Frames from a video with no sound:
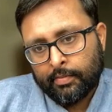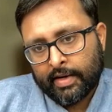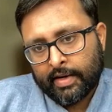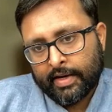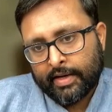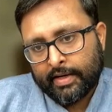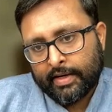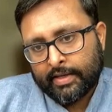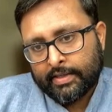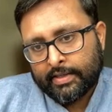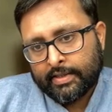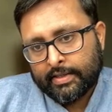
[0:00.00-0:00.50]

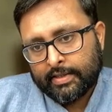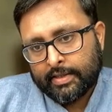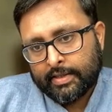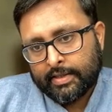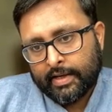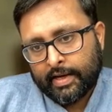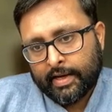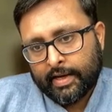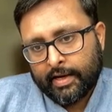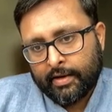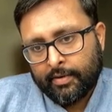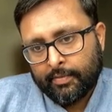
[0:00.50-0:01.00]
minus
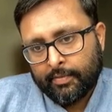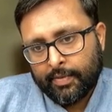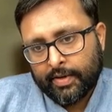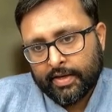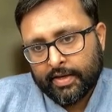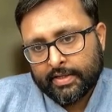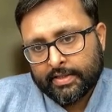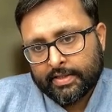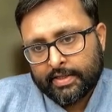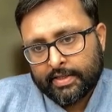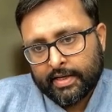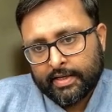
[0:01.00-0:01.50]
n
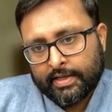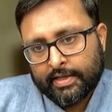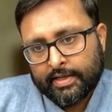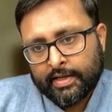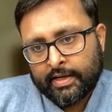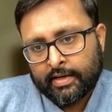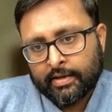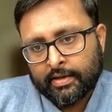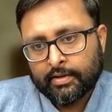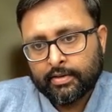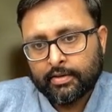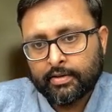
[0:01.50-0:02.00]
plus
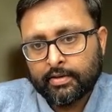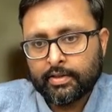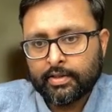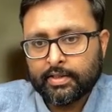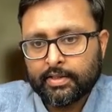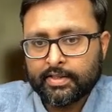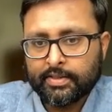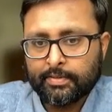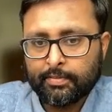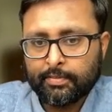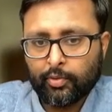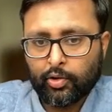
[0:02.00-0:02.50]
delta
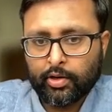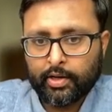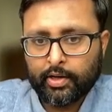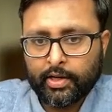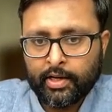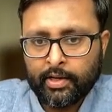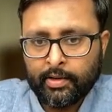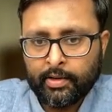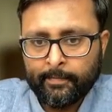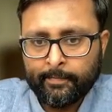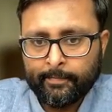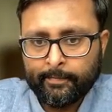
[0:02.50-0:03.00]
small
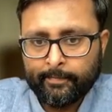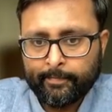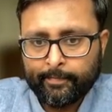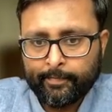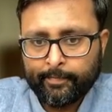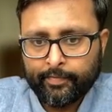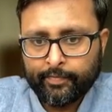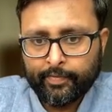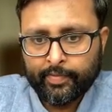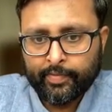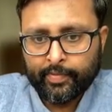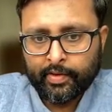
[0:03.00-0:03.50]
k
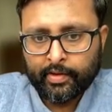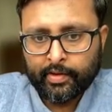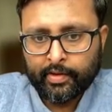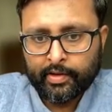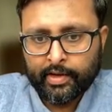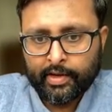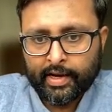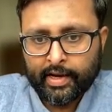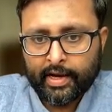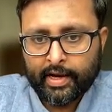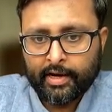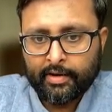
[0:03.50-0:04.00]

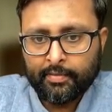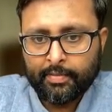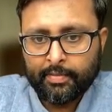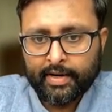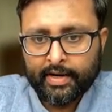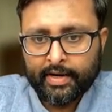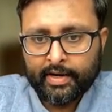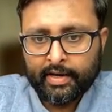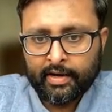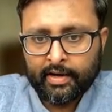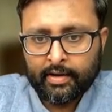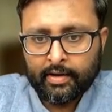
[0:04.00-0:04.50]
and
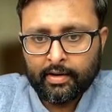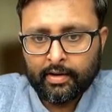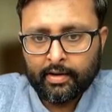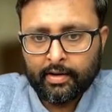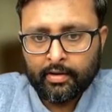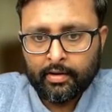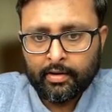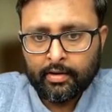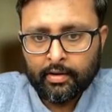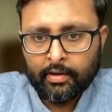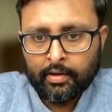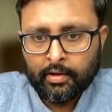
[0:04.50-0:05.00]
beta
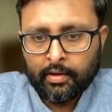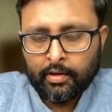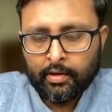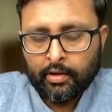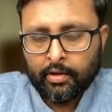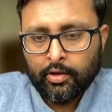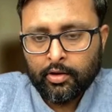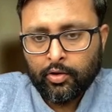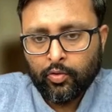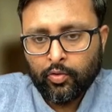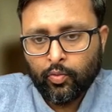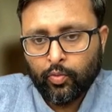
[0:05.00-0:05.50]

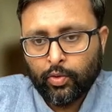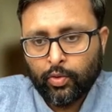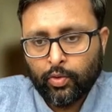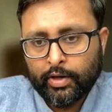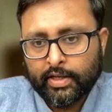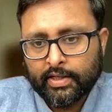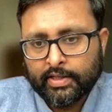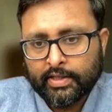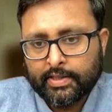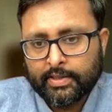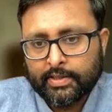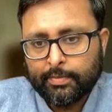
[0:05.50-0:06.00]

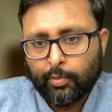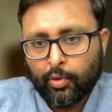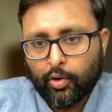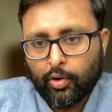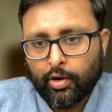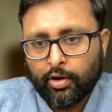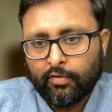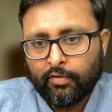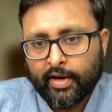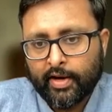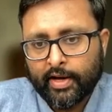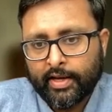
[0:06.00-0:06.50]
what is
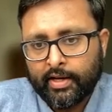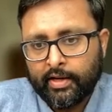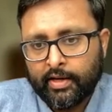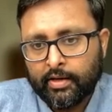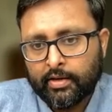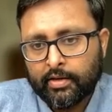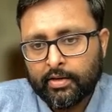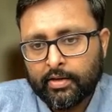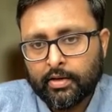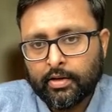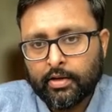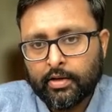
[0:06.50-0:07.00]
small y
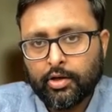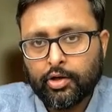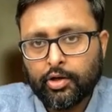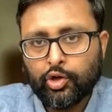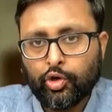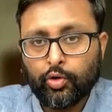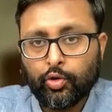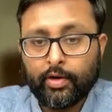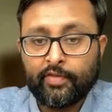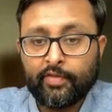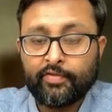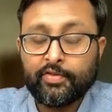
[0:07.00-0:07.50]

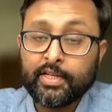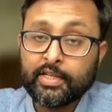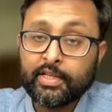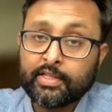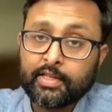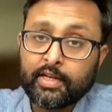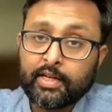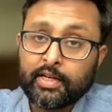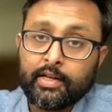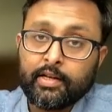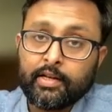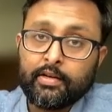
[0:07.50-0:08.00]
you have
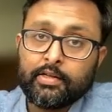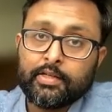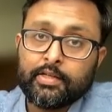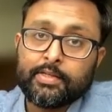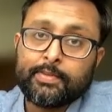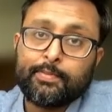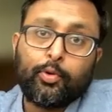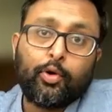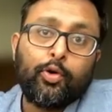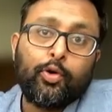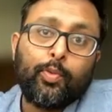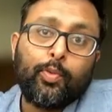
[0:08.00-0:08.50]
just written
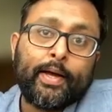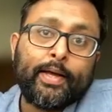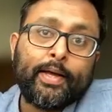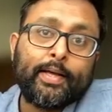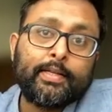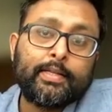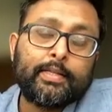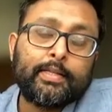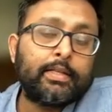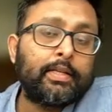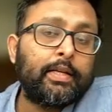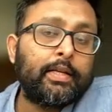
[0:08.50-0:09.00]
small y
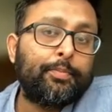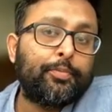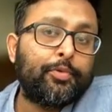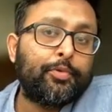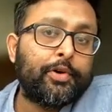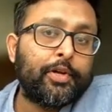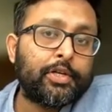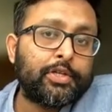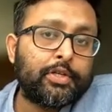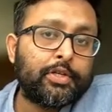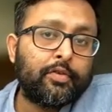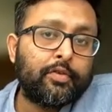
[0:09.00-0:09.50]
is the
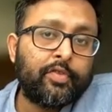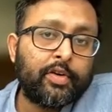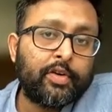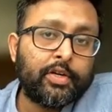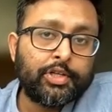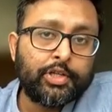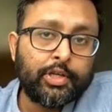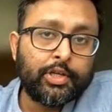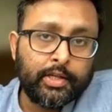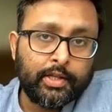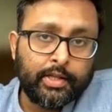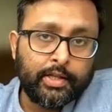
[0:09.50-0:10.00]
production
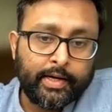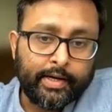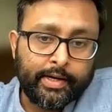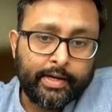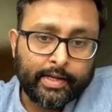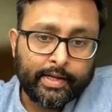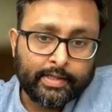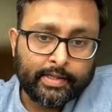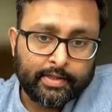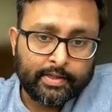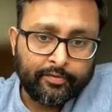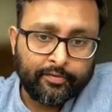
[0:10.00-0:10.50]
function in the
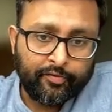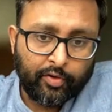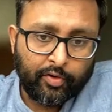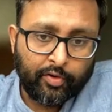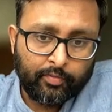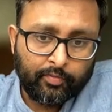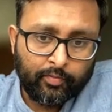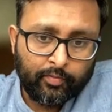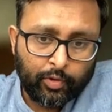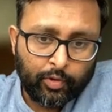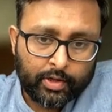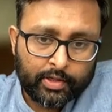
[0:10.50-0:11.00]
intensive
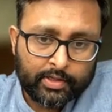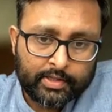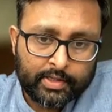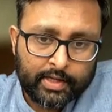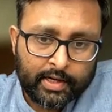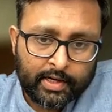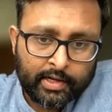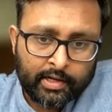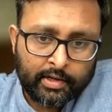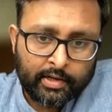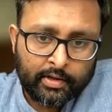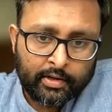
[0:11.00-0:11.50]
form what is
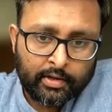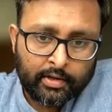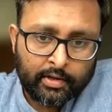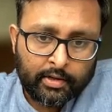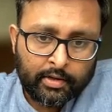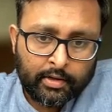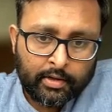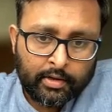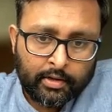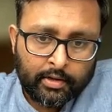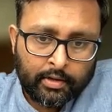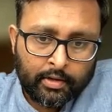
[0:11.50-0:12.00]
that
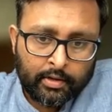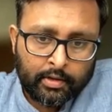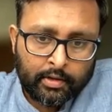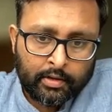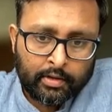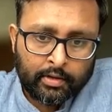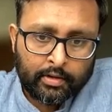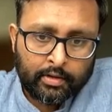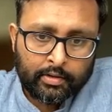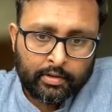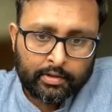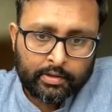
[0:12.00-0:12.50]

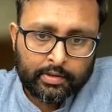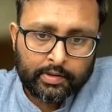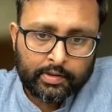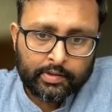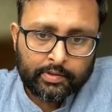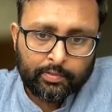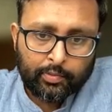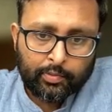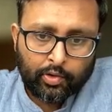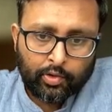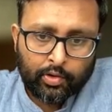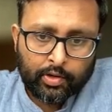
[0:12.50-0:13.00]

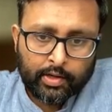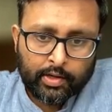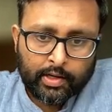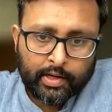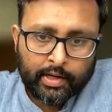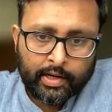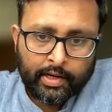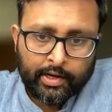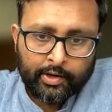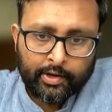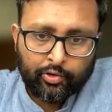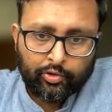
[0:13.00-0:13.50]
small
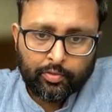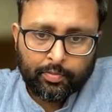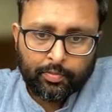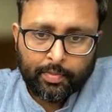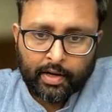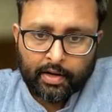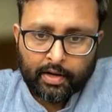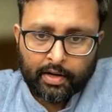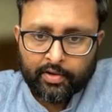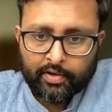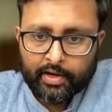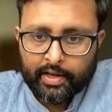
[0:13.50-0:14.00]
k to the
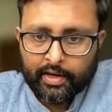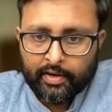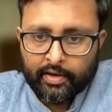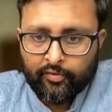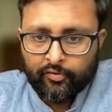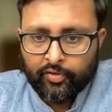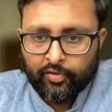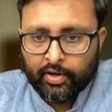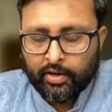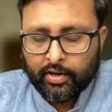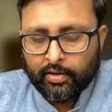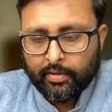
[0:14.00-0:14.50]
power
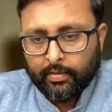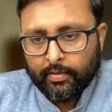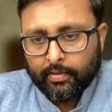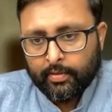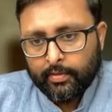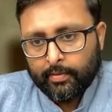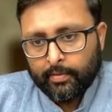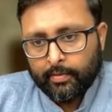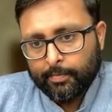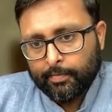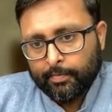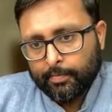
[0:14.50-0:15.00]
alpha
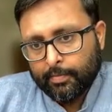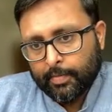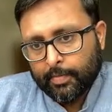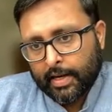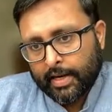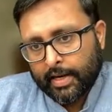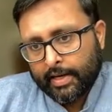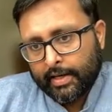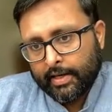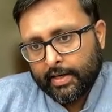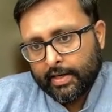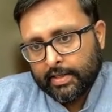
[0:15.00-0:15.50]

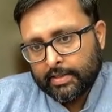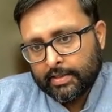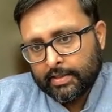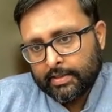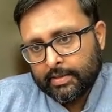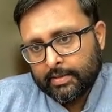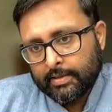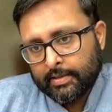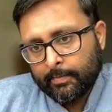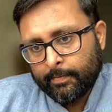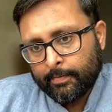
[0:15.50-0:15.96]
minus